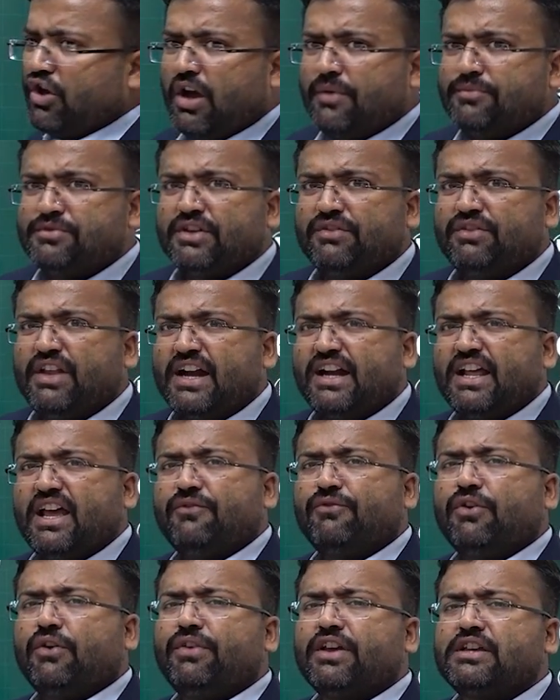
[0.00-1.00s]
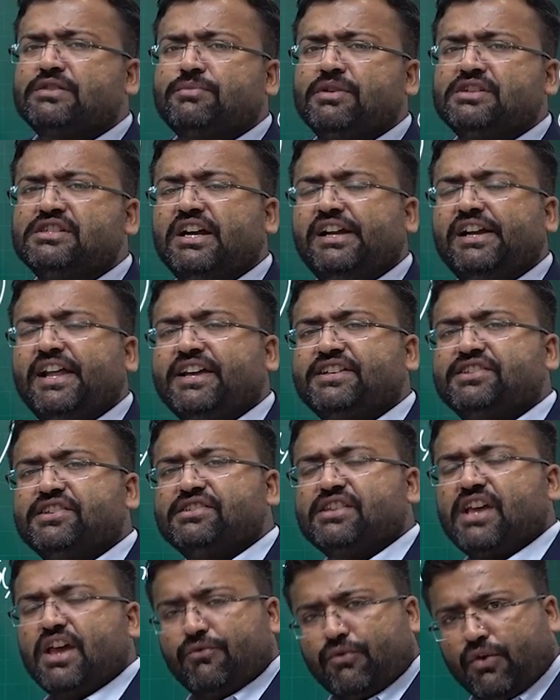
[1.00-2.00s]
You observe that f of x plus delta x
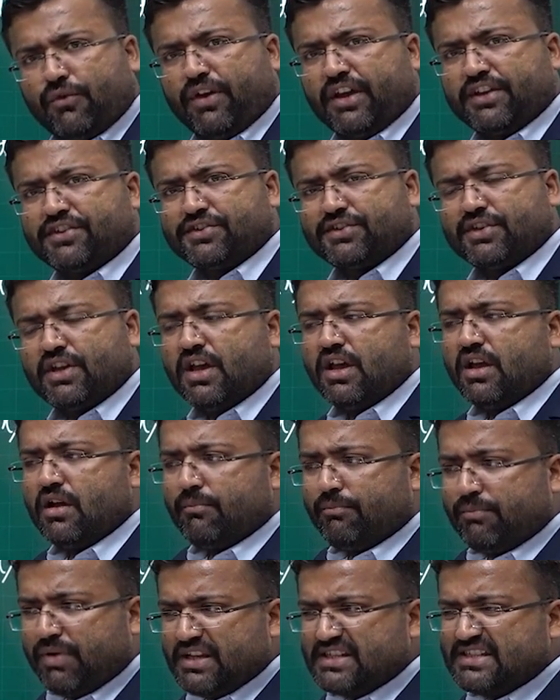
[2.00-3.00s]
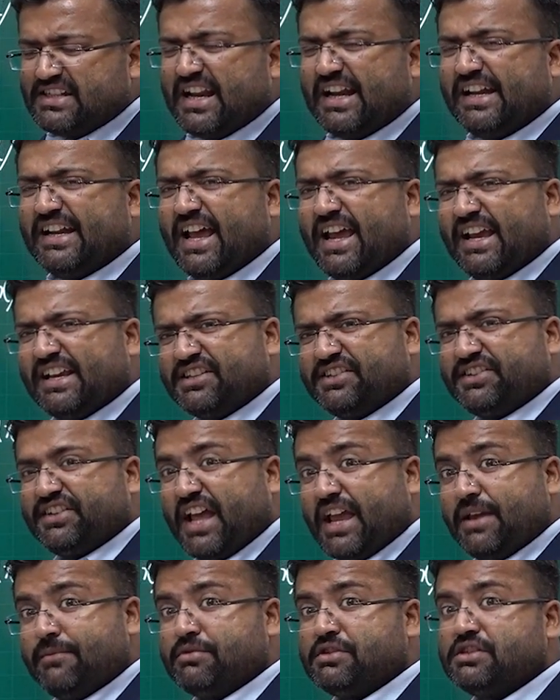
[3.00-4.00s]
is f of x plus delta x
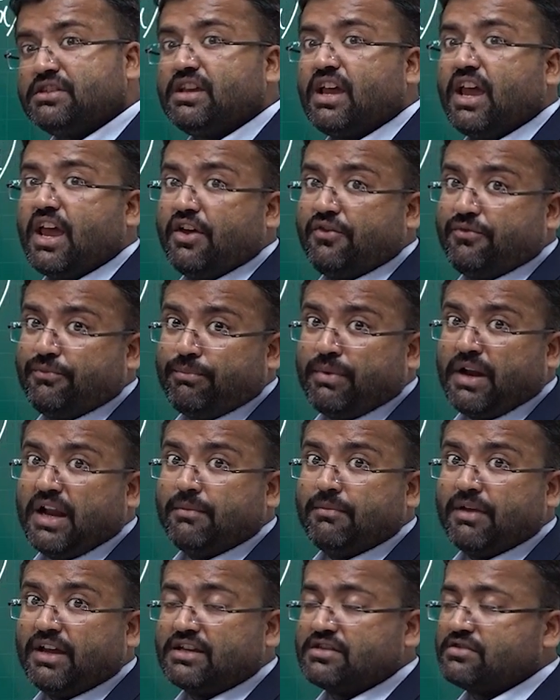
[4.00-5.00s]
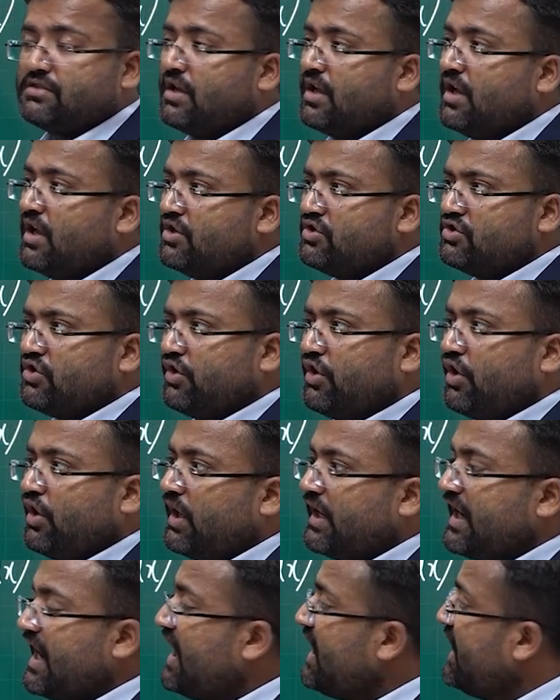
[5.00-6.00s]
times f prime x. So you
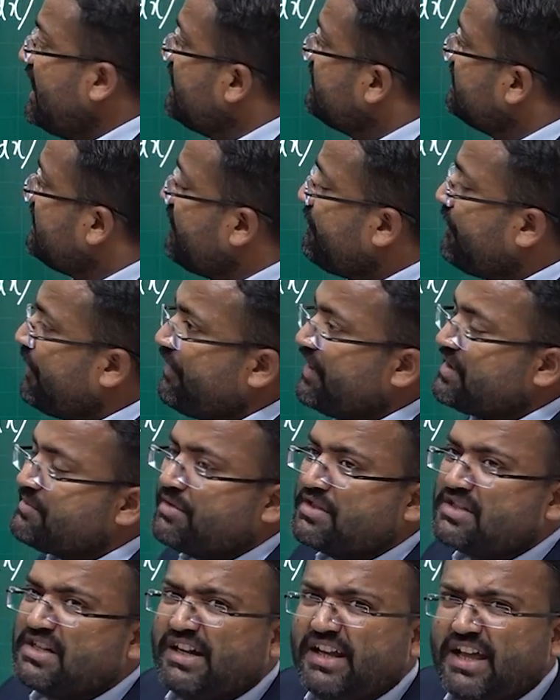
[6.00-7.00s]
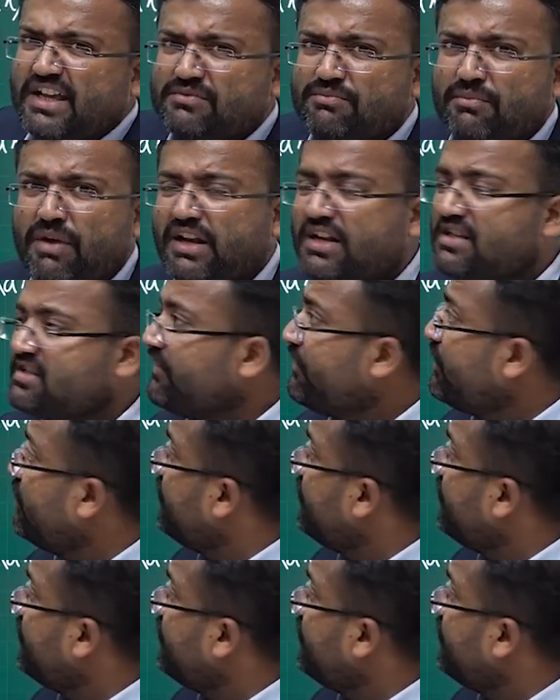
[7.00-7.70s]
are asked f of x plus delta x minus f